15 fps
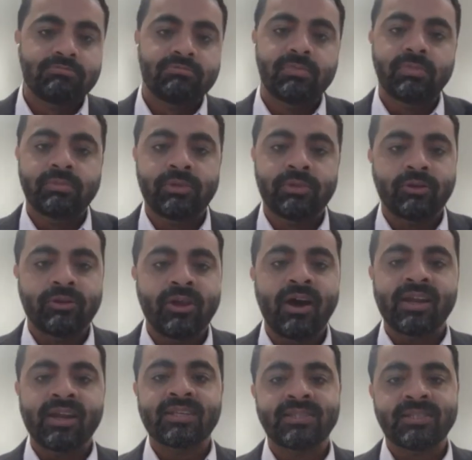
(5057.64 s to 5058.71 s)
you know,
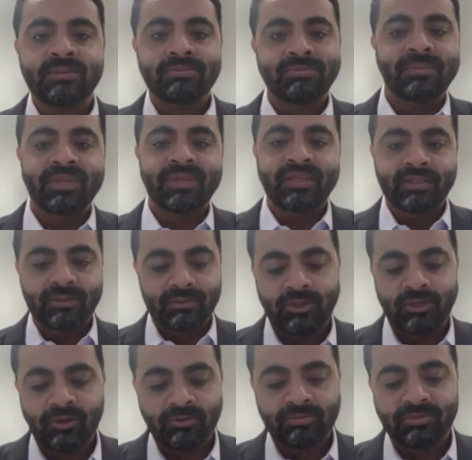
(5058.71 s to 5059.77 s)
not as maybe,
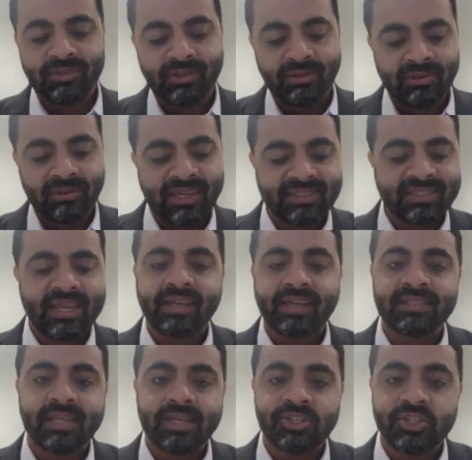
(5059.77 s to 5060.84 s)
you know, less
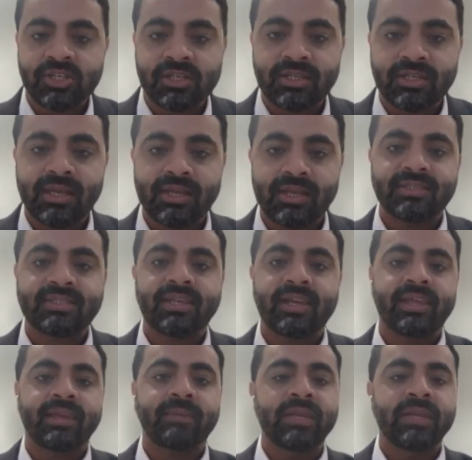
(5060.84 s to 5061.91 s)
taxation than say
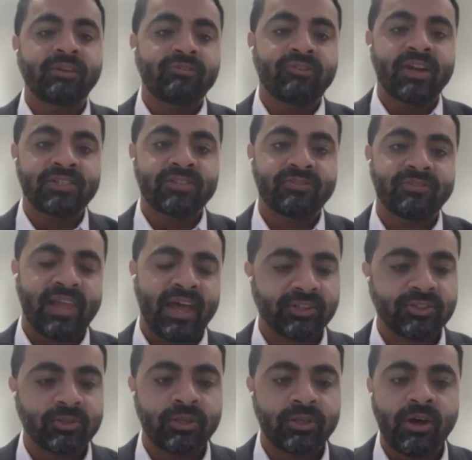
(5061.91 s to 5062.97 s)
like being French
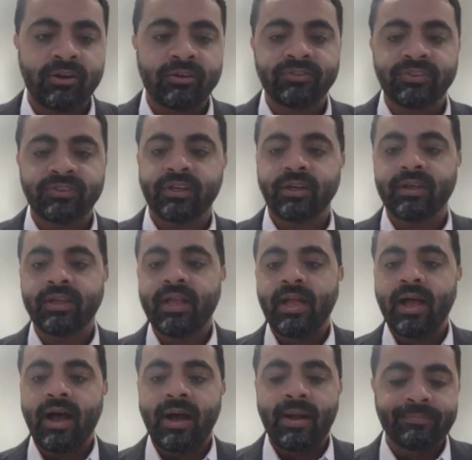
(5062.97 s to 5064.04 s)
flagged. So a lot of the
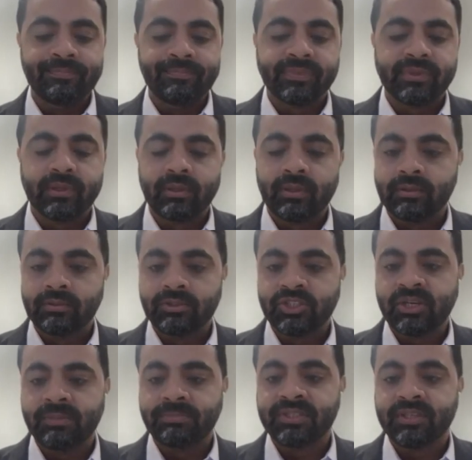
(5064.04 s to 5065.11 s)

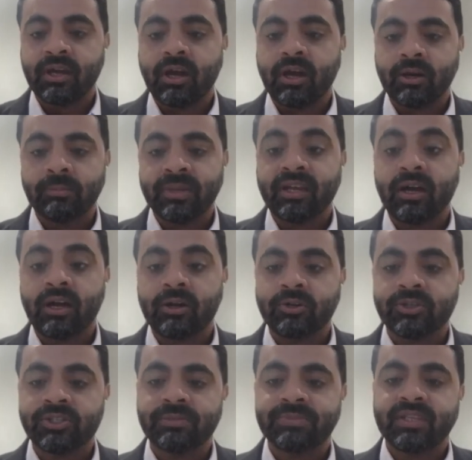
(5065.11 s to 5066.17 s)
ships, the cargo, big cargo
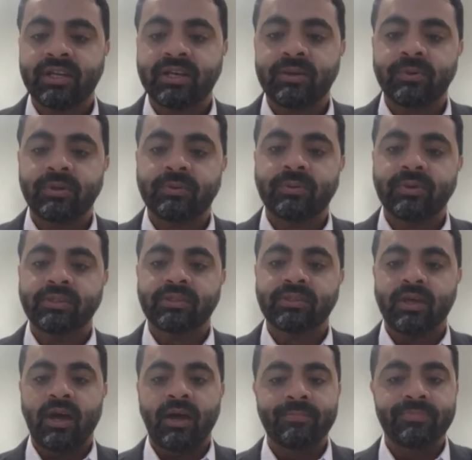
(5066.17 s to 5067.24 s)
ships that I work with
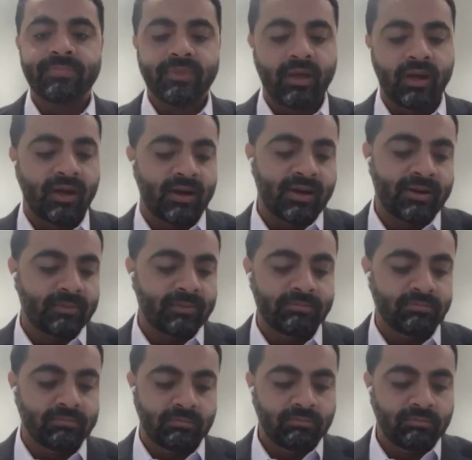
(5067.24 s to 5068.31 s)
are,
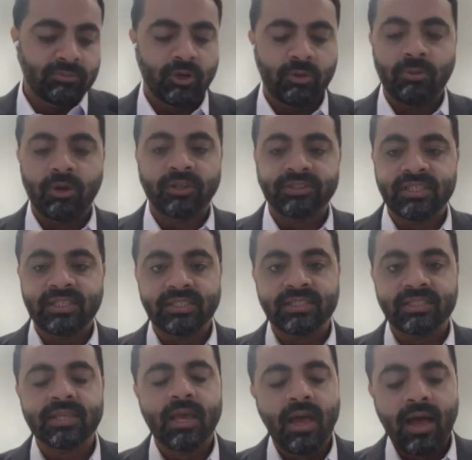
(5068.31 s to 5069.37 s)
you know, Maltese.